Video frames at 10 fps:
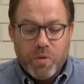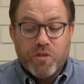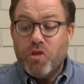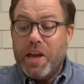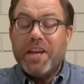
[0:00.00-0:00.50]
we've
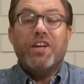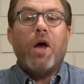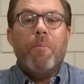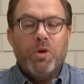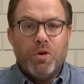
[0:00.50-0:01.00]
created
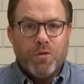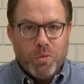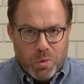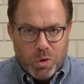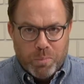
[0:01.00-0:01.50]
a beautiful
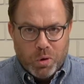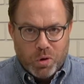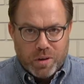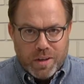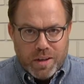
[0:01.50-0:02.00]
mood board